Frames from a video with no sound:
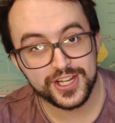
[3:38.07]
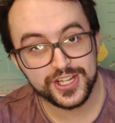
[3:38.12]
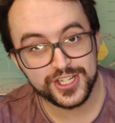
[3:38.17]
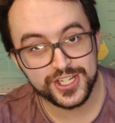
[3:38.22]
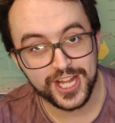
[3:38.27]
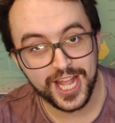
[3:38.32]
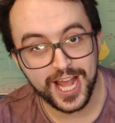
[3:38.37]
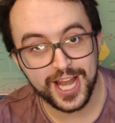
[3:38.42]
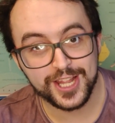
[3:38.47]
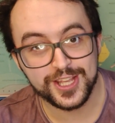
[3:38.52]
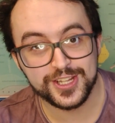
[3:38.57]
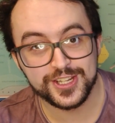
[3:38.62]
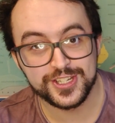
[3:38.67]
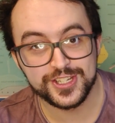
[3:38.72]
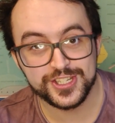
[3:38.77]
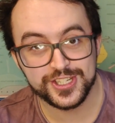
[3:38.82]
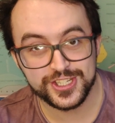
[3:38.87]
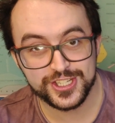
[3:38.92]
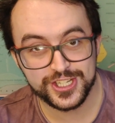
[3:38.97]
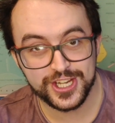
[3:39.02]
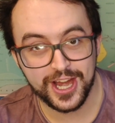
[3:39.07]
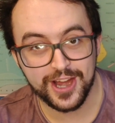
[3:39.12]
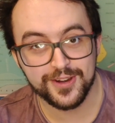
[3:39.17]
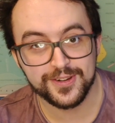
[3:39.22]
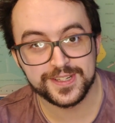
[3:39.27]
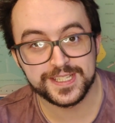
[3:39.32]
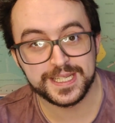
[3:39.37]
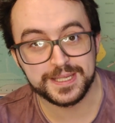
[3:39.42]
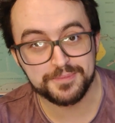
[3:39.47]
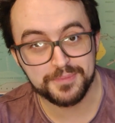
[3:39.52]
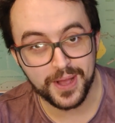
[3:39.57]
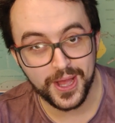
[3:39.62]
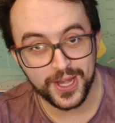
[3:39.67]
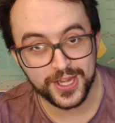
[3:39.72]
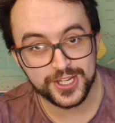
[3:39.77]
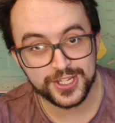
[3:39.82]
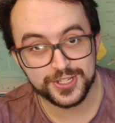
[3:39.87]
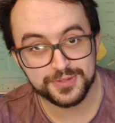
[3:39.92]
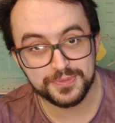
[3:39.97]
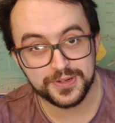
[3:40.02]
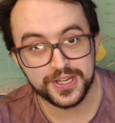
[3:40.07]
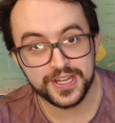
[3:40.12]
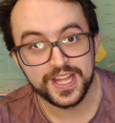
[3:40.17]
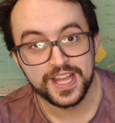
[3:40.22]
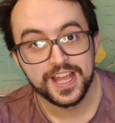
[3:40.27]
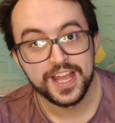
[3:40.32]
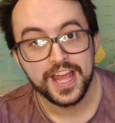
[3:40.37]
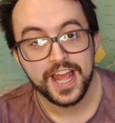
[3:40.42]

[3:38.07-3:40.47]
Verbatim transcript: challenge charity punishment.